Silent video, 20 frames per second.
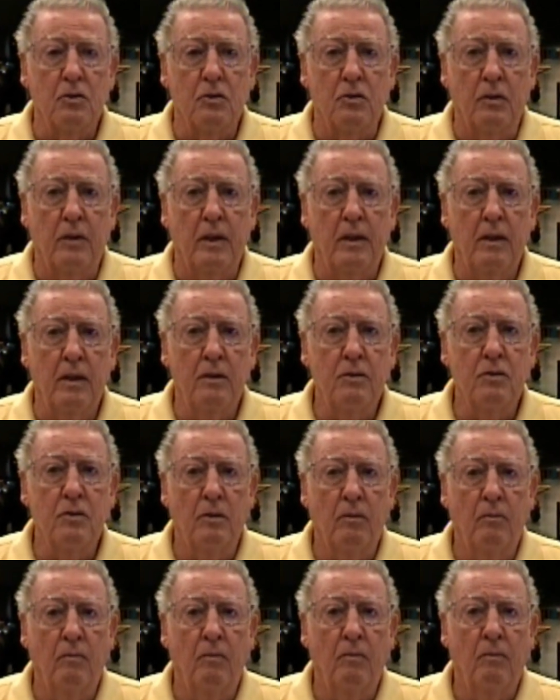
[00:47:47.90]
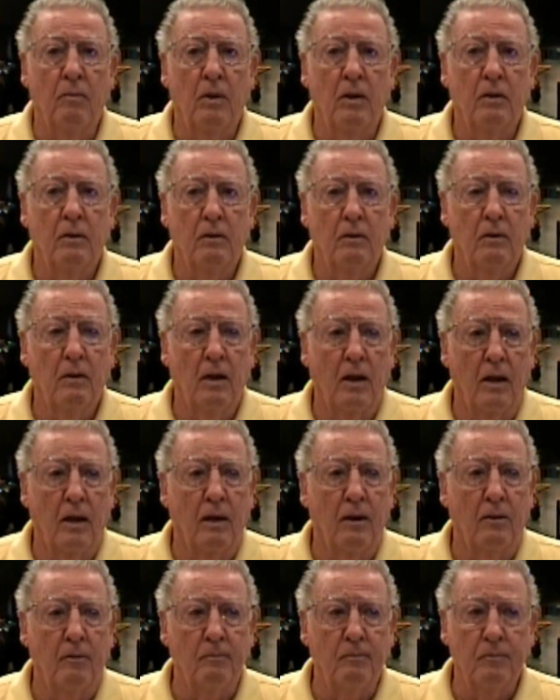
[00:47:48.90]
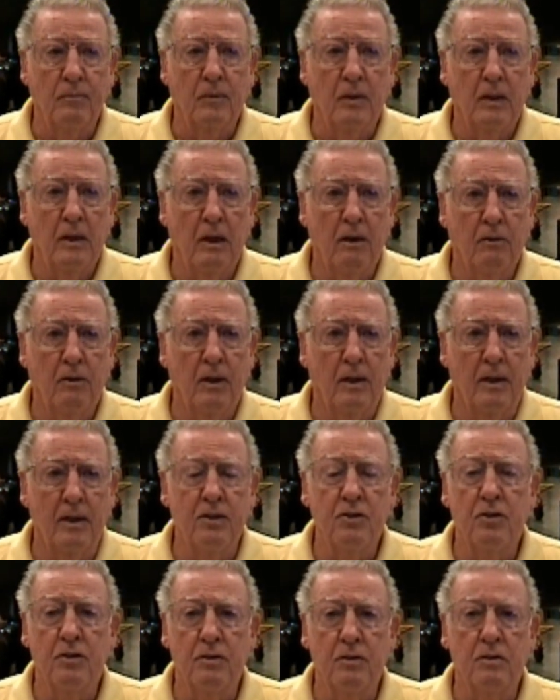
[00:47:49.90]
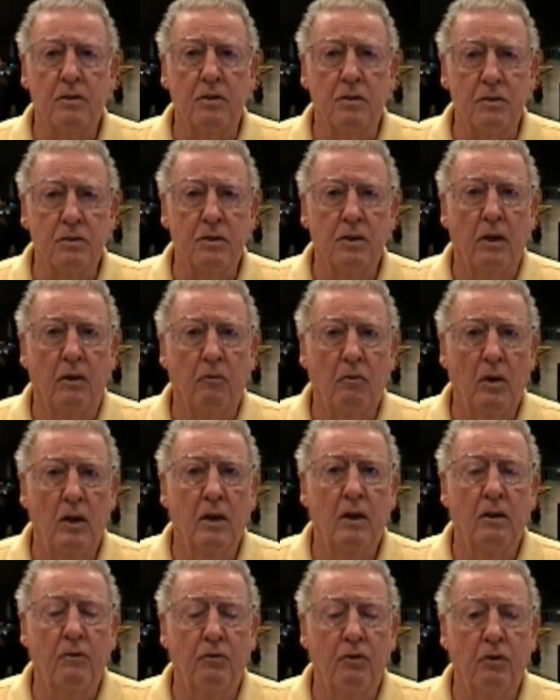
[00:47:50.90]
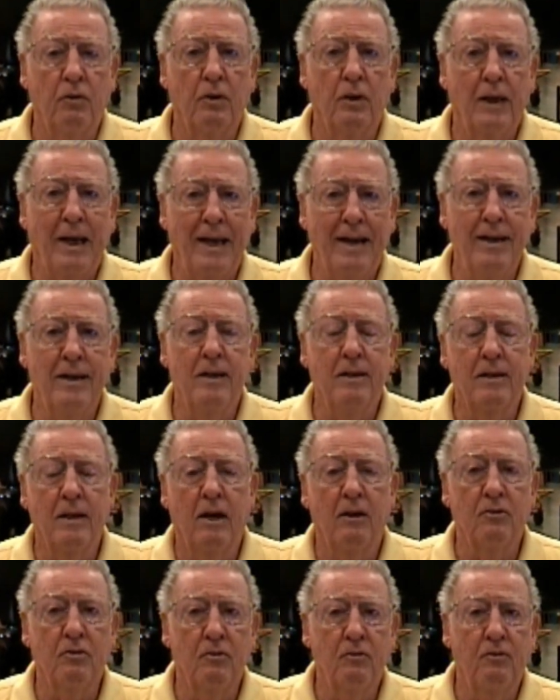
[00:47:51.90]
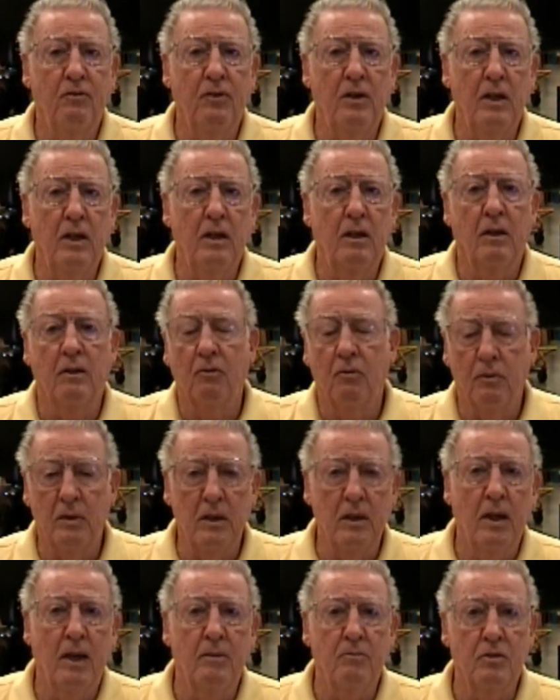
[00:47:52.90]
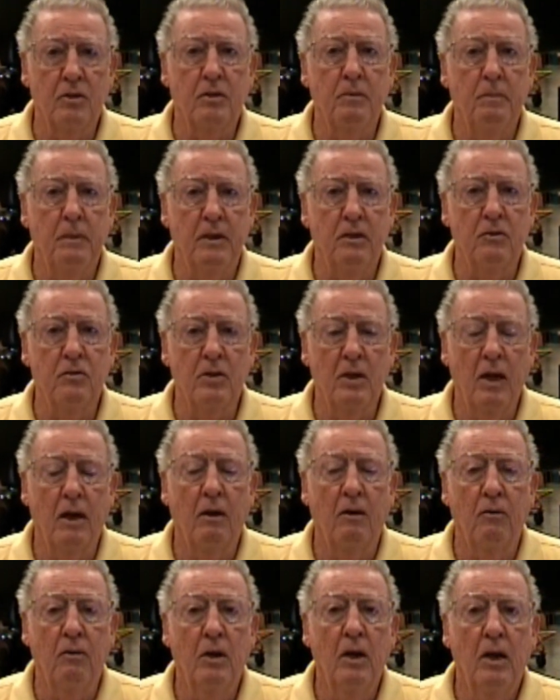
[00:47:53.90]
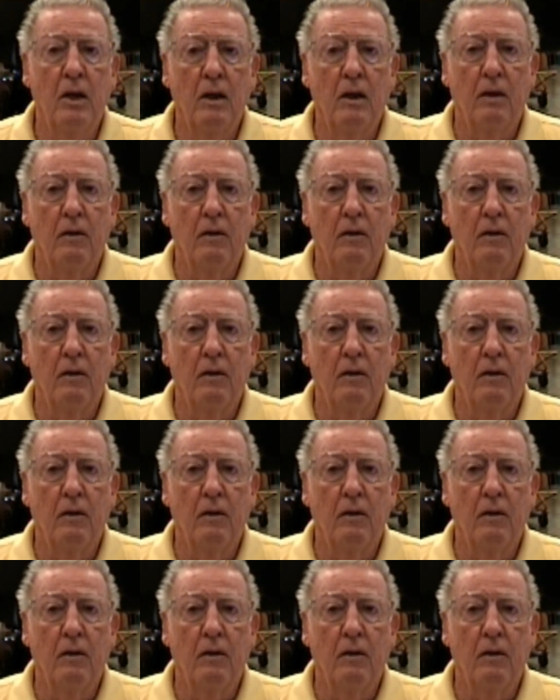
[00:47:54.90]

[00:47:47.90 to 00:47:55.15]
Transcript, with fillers: So they did some um, calculations and said, well, if you're at 80,000 feet and three times the speed of sound,